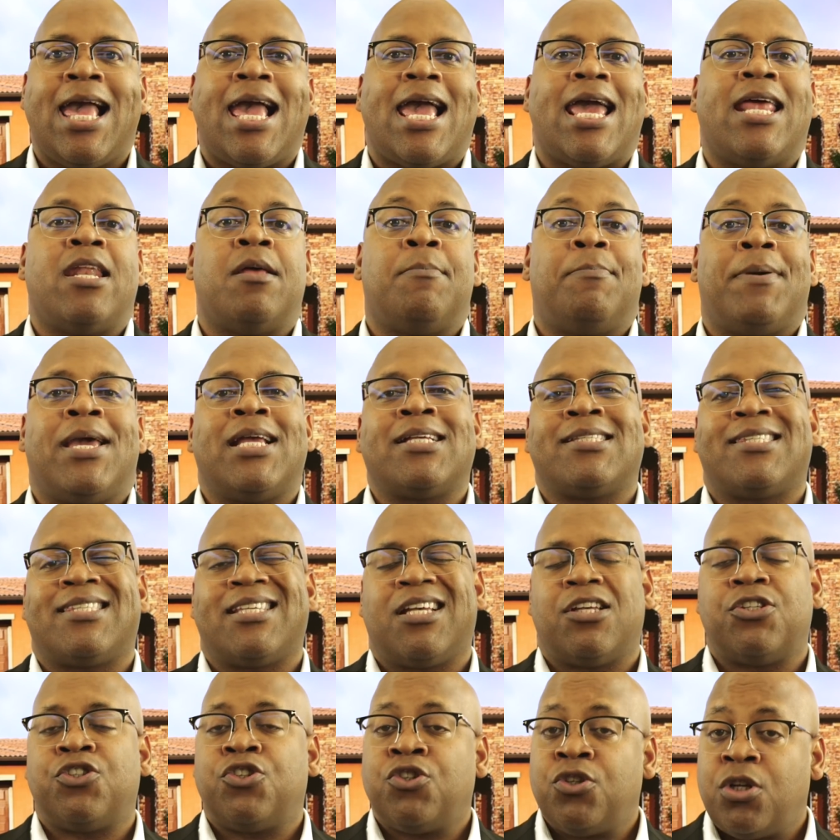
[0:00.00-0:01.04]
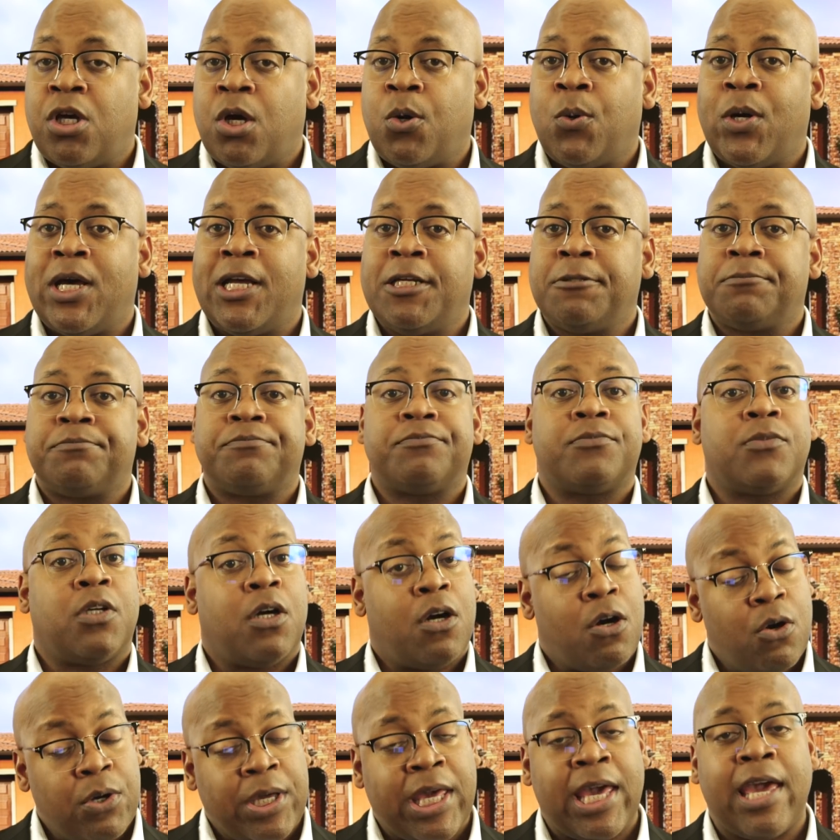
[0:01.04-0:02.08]
And the bank says, you know what?
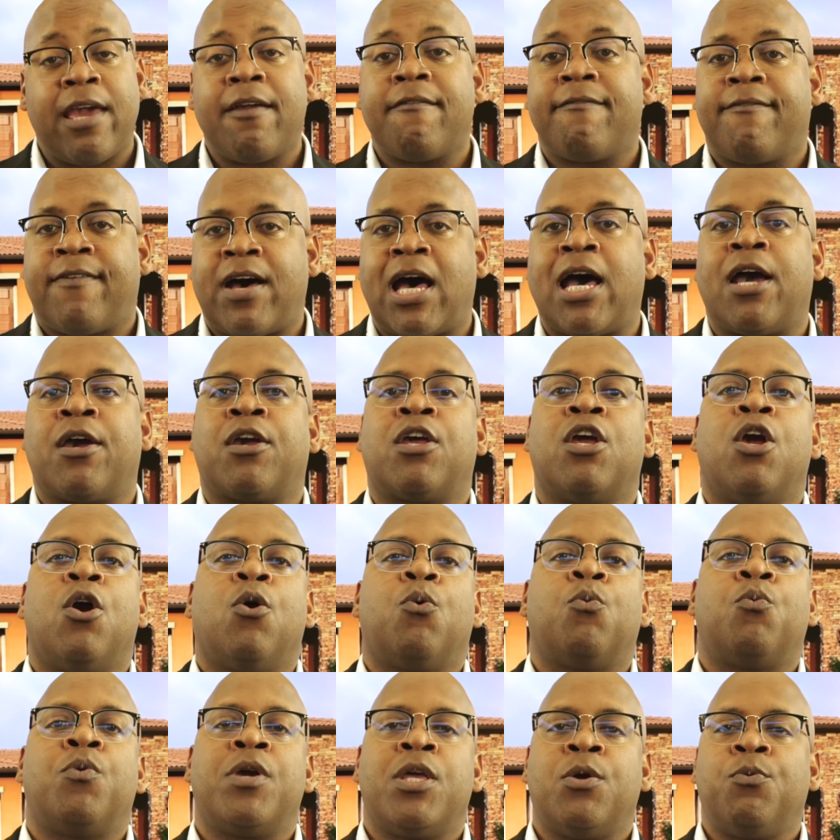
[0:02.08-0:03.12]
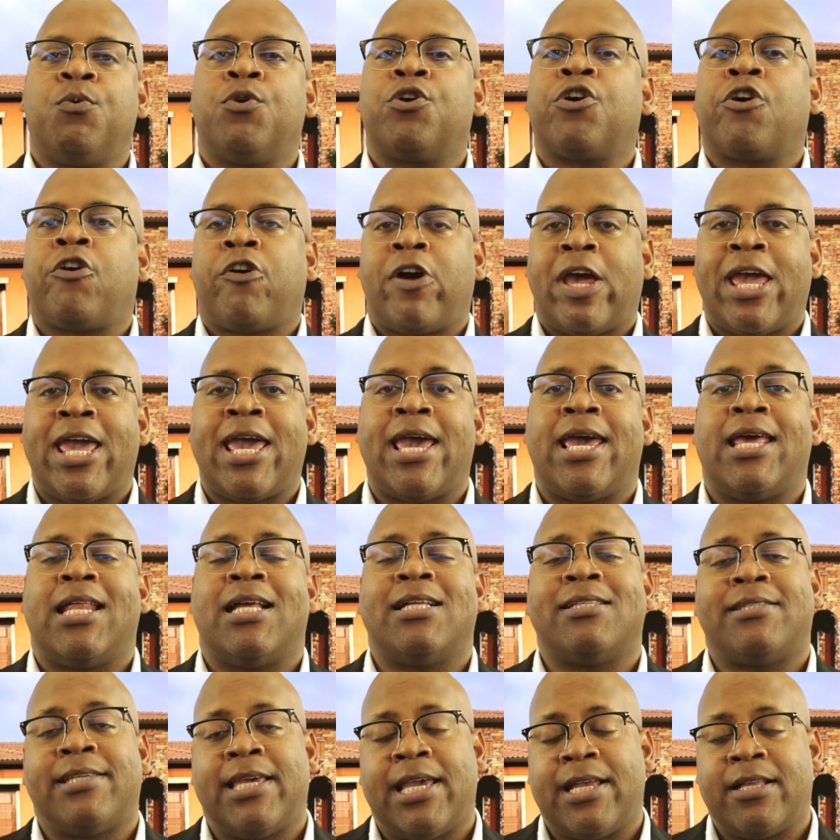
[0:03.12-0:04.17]
Okay, fine. We will go ahead
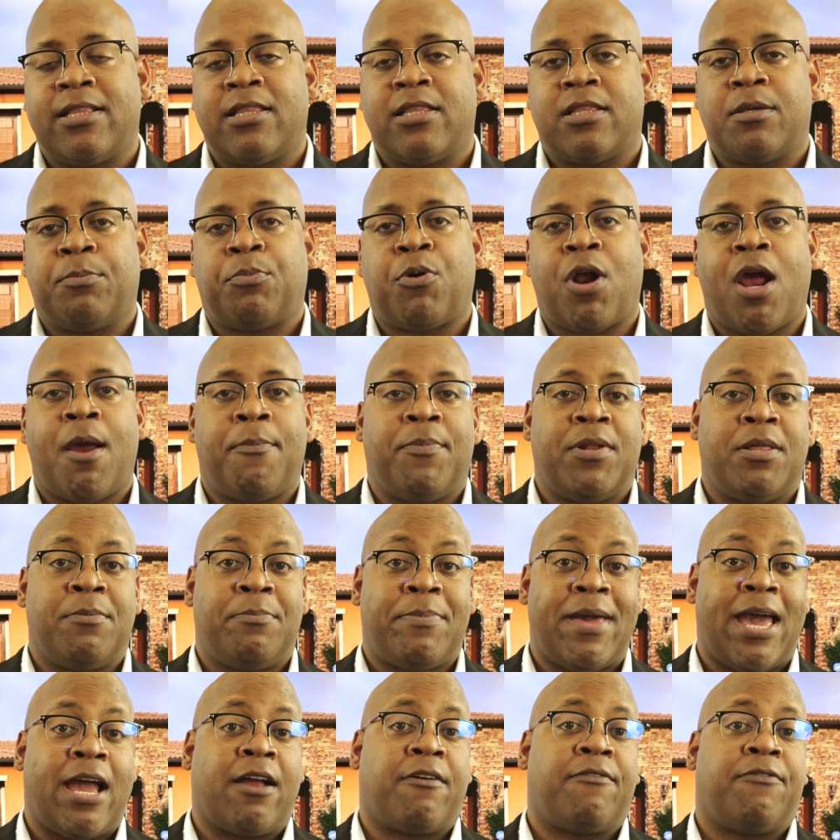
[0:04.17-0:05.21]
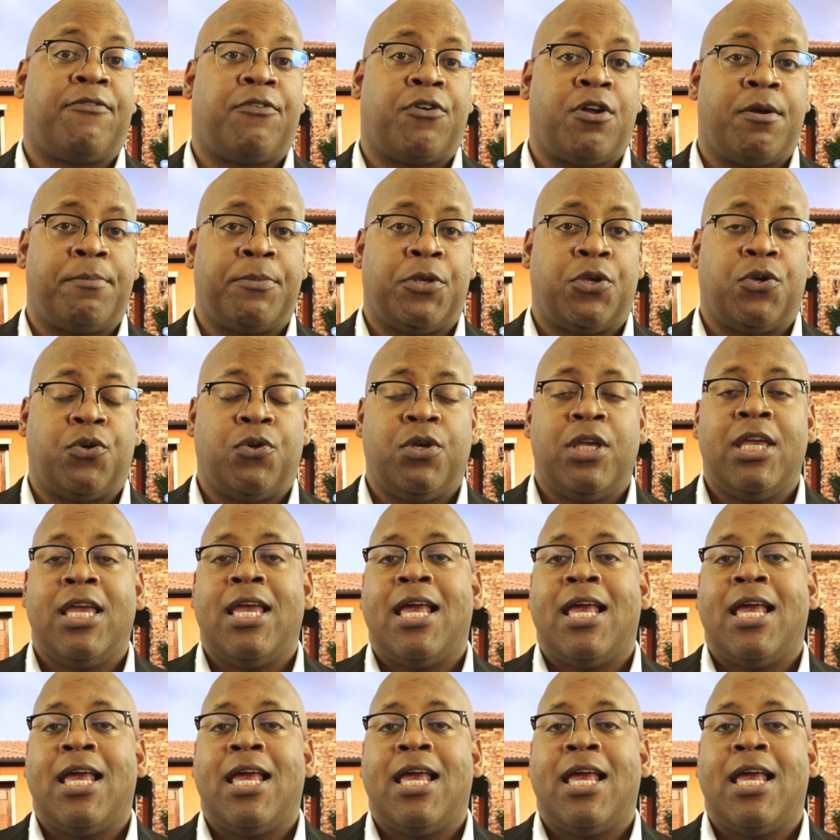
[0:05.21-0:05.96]
and take the property back from you.